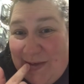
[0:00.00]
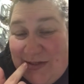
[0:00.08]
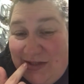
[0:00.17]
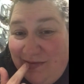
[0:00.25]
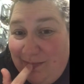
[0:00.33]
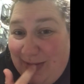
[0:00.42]

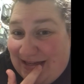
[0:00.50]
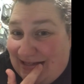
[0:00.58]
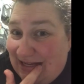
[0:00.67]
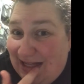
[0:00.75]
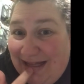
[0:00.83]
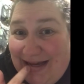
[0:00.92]
So you've
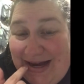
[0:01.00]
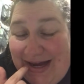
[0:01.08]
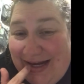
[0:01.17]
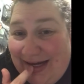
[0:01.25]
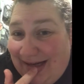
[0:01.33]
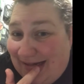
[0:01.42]
basically
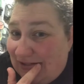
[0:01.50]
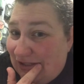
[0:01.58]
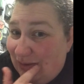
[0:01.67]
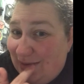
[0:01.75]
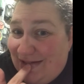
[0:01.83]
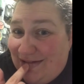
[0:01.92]
got an
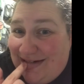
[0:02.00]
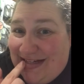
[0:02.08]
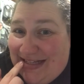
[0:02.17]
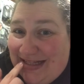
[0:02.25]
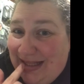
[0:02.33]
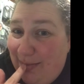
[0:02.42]
extra
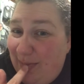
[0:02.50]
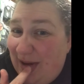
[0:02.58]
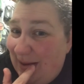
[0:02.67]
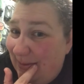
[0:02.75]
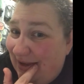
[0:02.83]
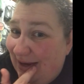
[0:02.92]
moisturizing lip
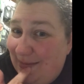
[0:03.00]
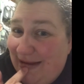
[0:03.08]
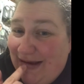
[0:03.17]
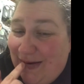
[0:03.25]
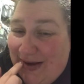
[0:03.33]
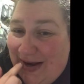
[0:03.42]
balm type
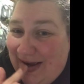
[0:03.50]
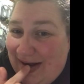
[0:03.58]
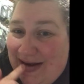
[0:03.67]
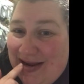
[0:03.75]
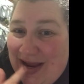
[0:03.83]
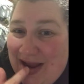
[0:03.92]
thing going on.